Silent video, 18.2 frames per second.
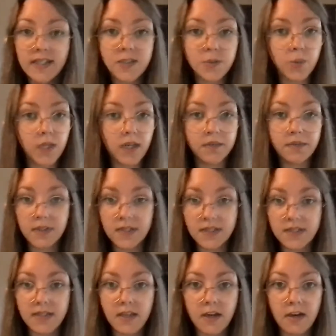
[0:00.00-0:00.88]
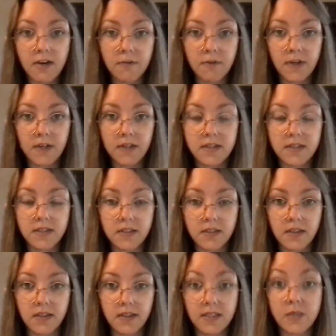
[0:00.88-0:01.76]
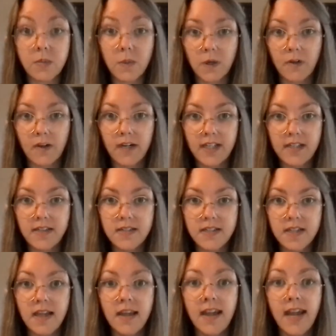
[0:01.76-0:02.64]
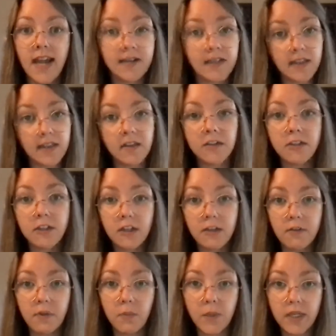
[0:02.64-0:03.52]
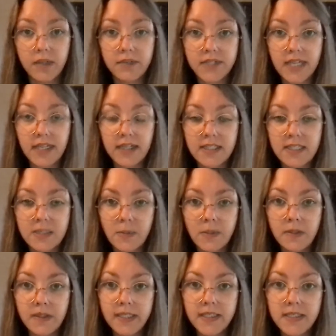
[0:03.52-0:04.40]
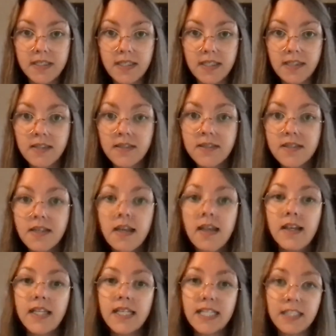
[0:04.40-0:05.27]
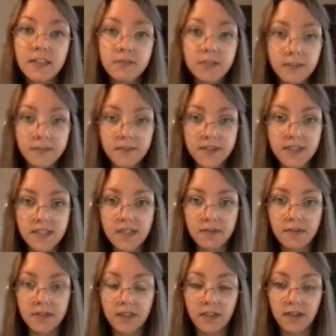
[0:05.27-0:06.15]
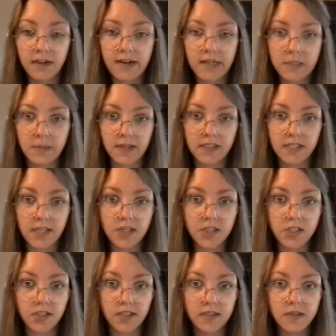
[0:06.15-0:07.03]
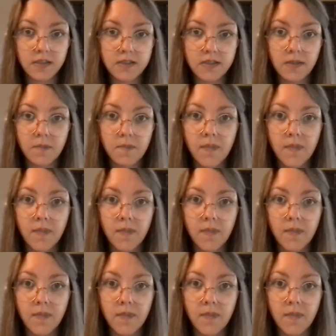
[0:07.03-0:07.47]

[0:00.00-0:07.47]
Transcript: whatever is there for us to experience, and then learn from whatever that experience is, even if it's different than our expectation is.